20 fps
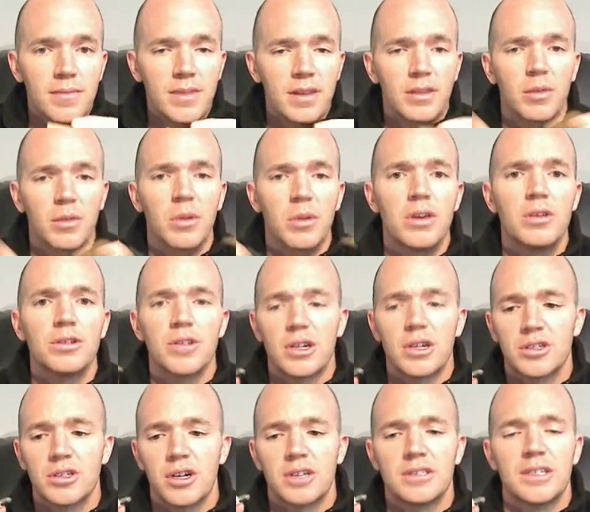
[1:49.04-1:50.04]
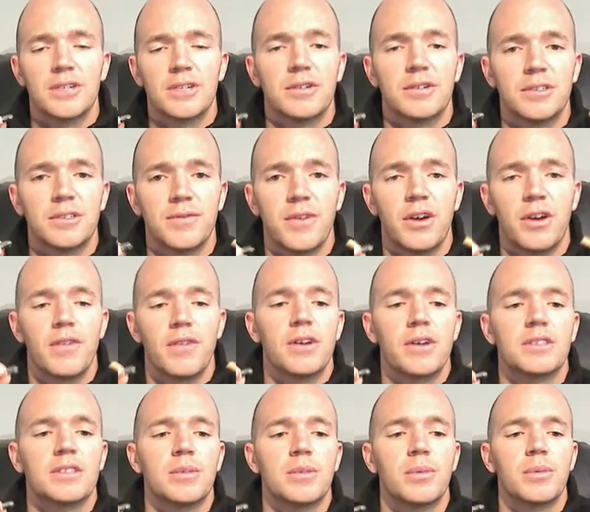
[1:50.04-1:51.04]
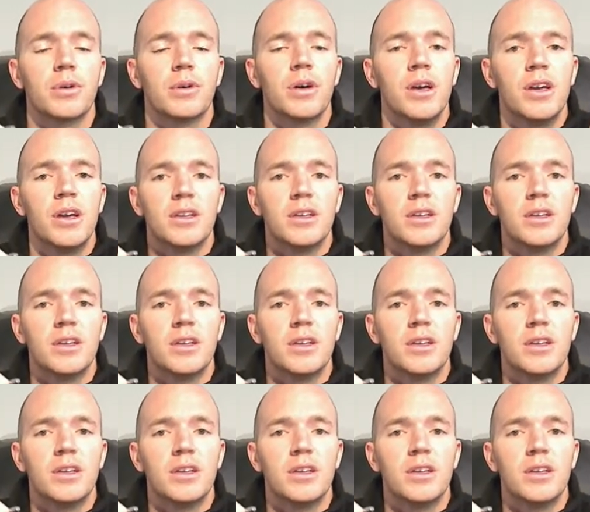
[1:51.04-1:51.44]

The way you use electronic cigarette is very, very simple.